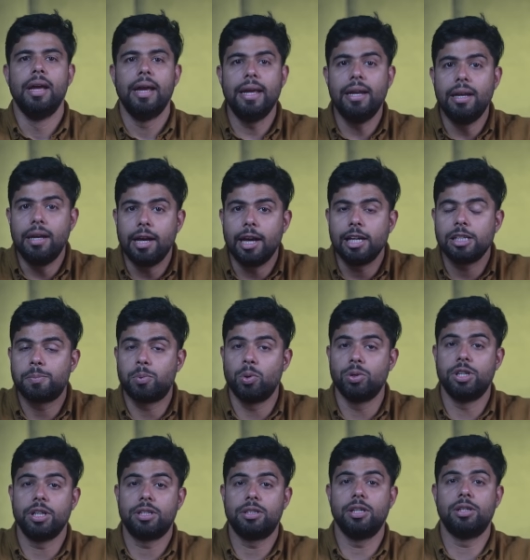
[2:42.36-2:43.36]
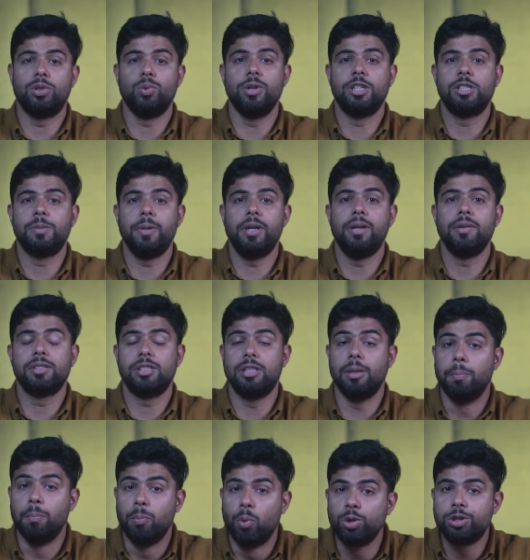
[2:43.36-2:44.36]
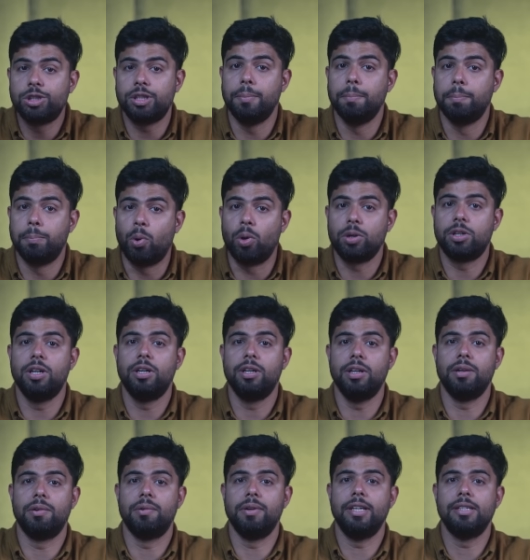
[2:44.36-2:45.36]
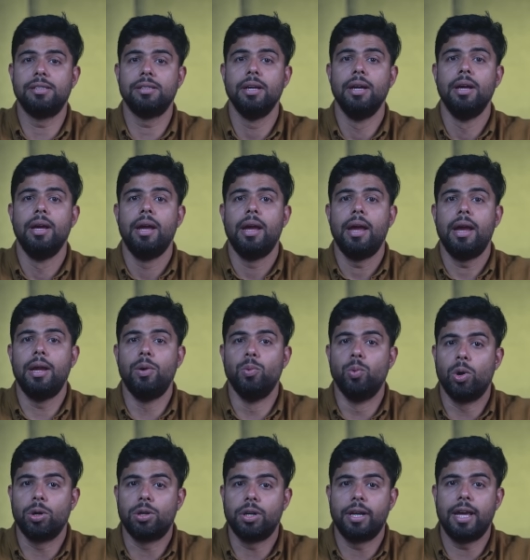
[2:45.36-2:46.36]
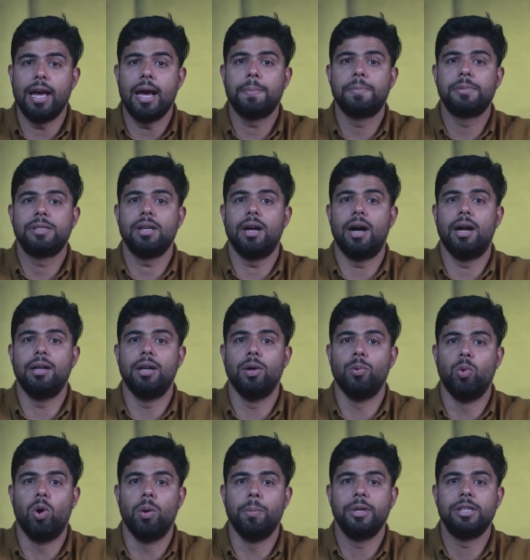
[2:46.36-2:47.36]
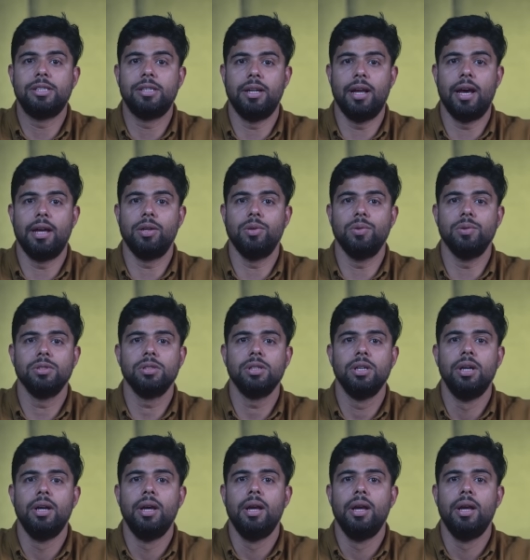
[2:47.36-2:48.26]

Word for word: India is projected to experience the most important increase in water gaps under warming scenarios.